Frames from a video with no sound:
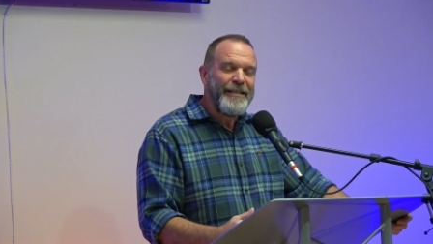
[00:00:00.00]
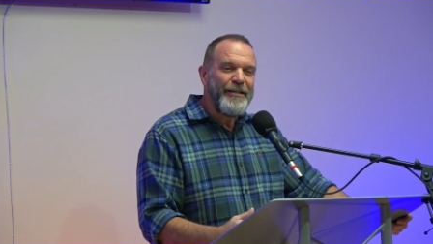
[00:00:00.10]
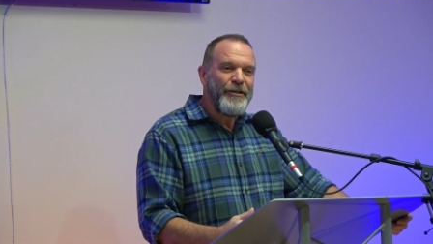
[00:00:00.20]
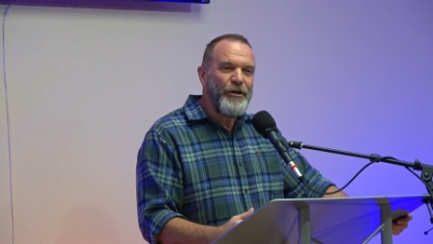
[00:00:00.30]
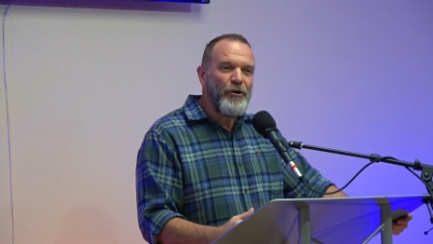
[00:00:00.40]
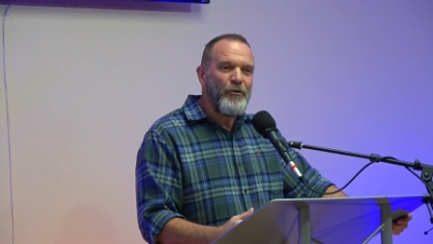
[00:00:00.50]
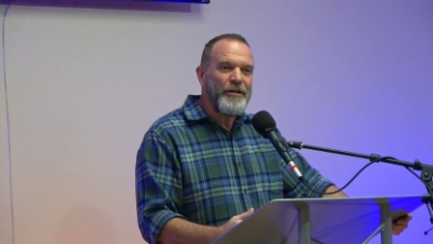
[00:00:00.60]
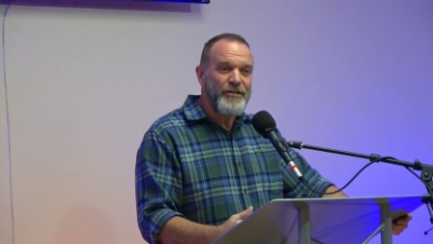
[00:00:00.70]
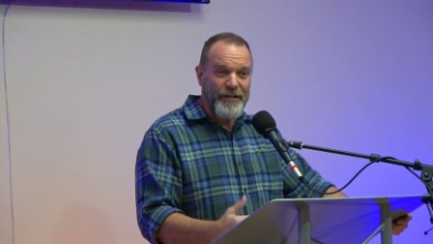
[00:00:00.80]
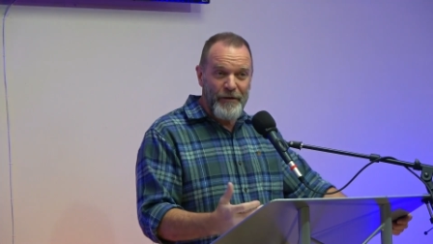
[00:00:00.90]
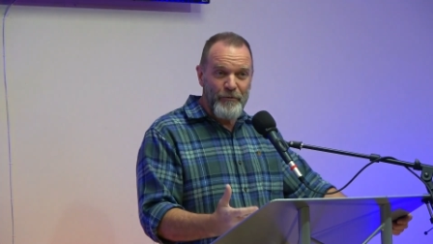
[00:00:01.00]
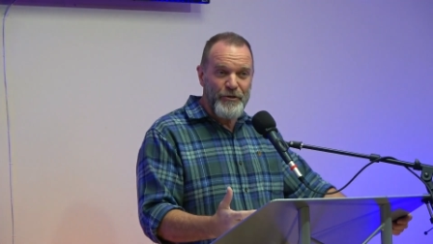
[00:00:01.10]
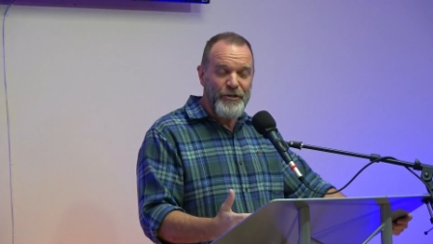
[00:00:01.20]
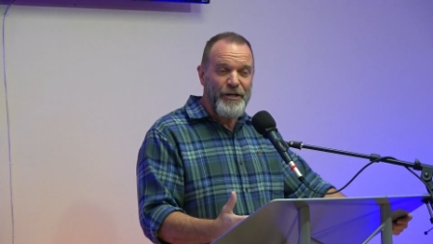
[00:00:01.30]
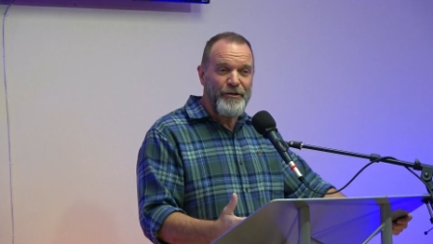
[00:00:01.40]
You know, it said they were
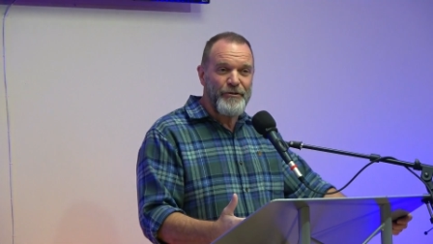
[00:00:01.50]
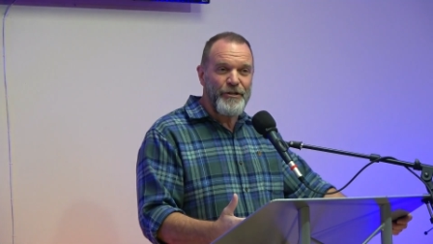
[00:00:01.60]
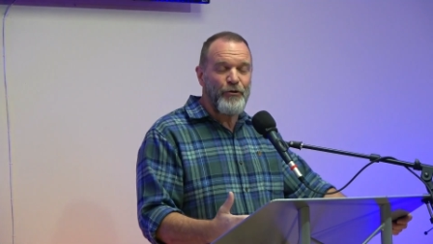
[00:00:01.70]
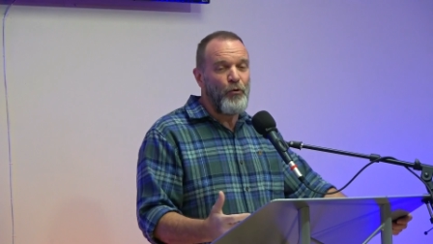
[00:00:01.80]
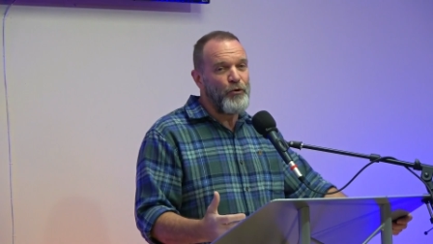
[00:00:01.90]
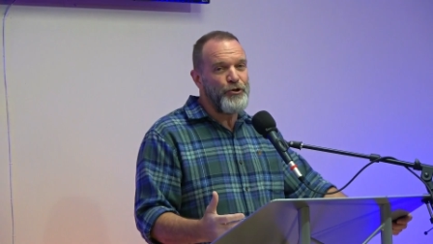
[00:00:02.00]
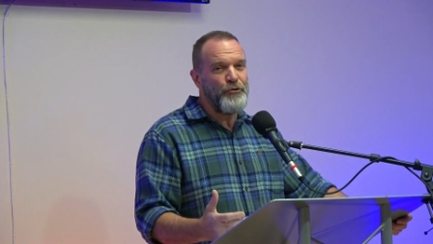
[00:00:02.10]
sinners. And of course,